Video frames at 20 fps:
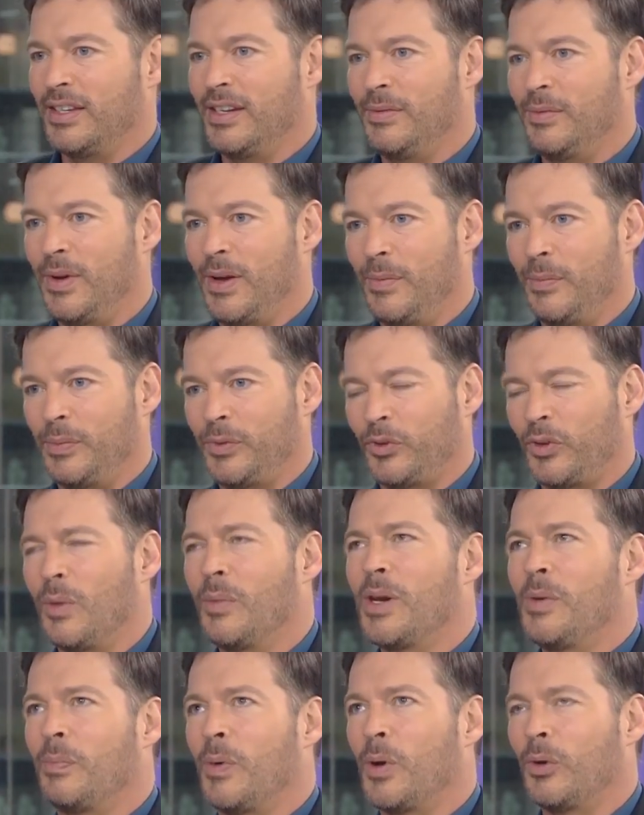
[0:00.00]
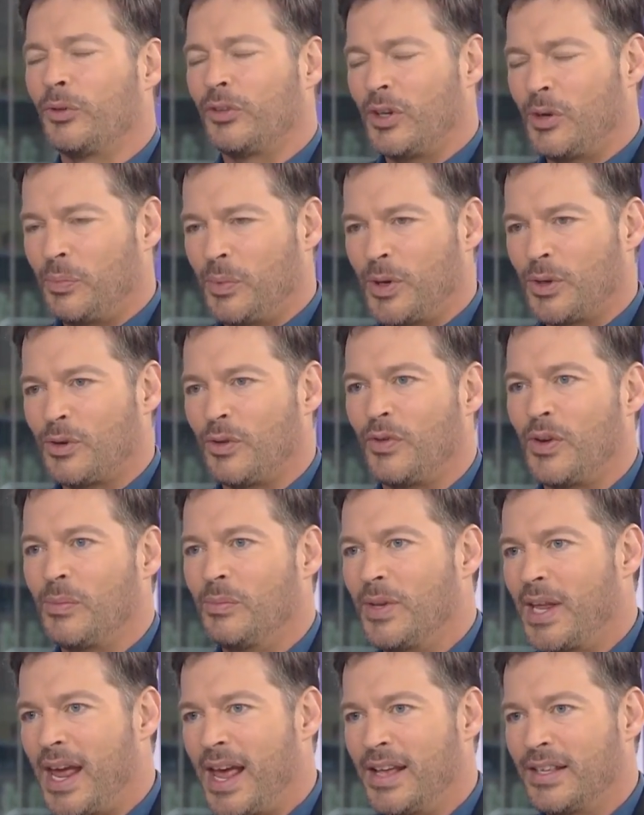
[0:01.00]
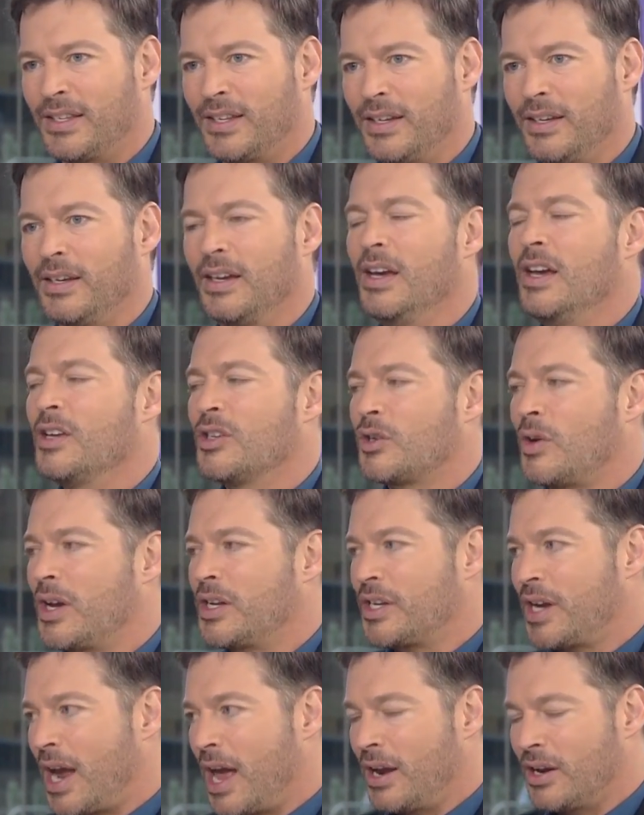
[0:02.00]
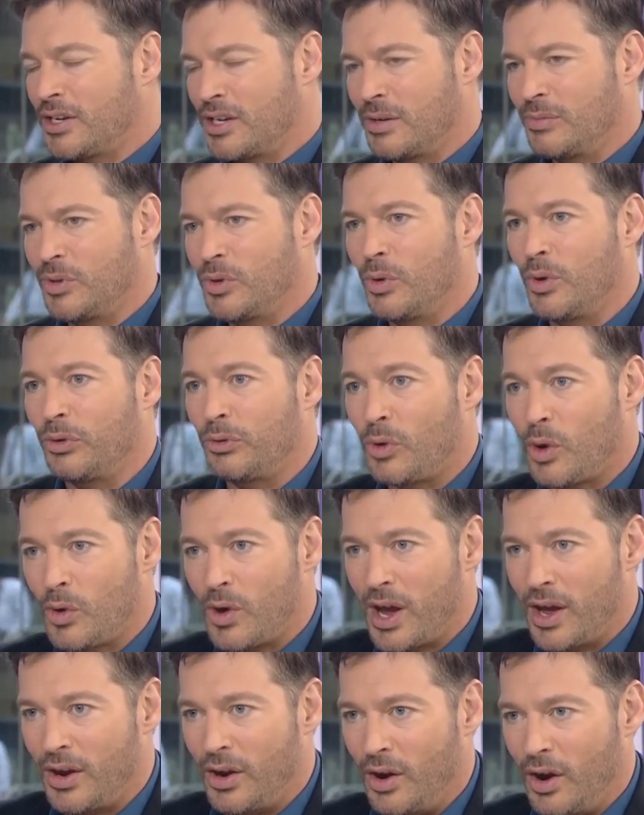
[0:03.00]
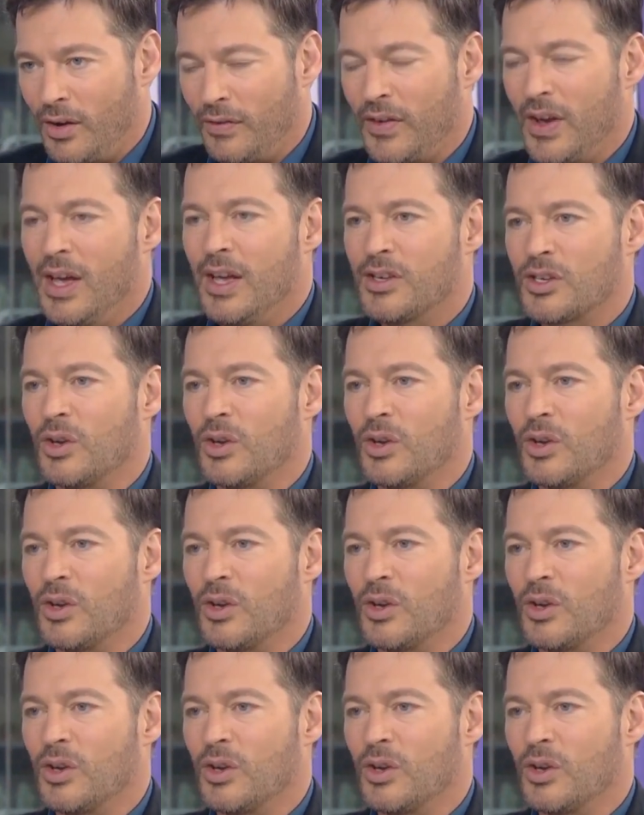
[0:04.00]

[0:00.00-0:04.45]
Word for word: And he somebody posted a picture of him dancing, so I challenged him to a throwdown off.